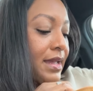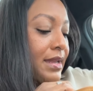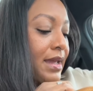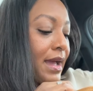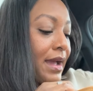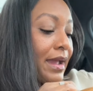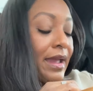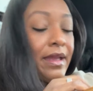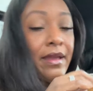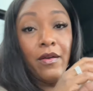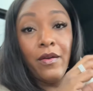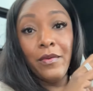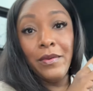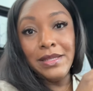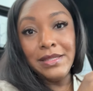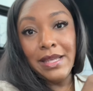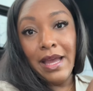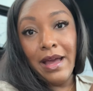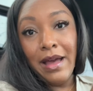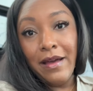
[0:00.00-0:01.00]
I
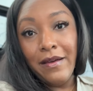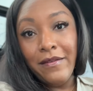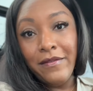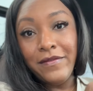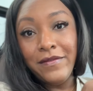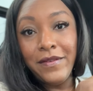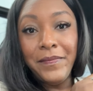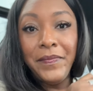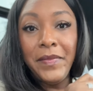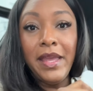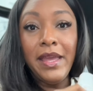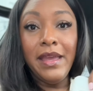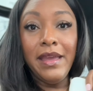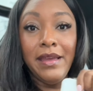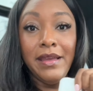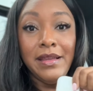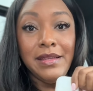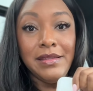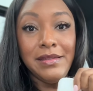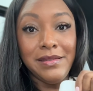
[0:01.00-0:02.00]
always have
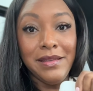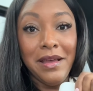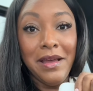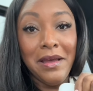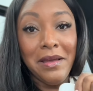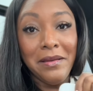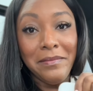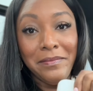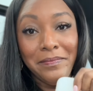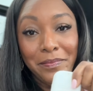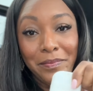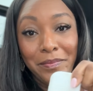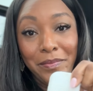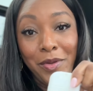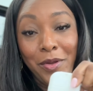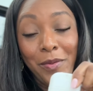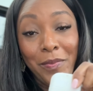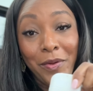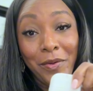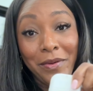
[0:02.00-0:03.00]
is
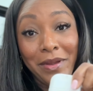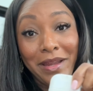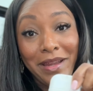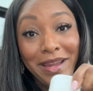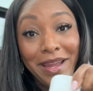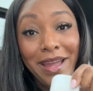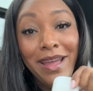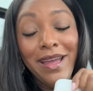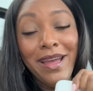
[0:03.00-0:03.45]
poopery.